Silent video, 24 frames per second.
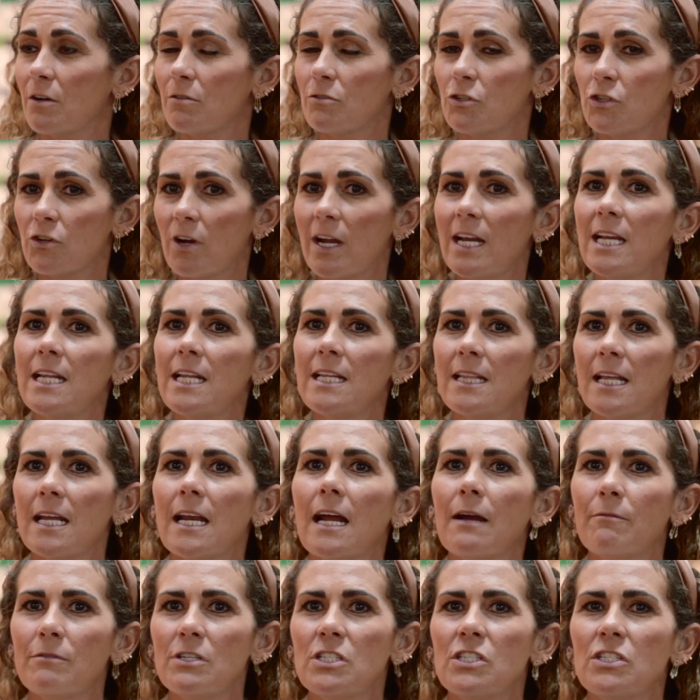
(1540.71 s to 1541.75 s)
training that
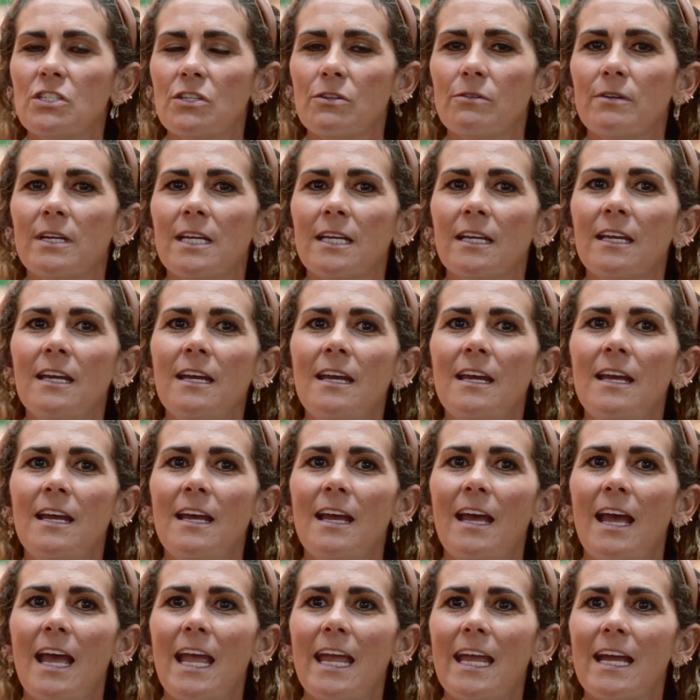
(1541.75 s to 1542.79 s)
I was doing.
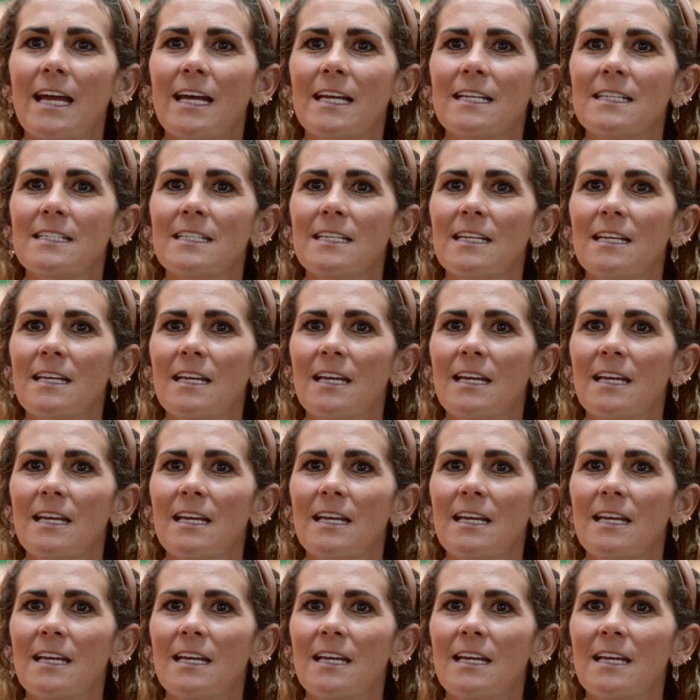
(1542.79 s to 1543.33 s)
And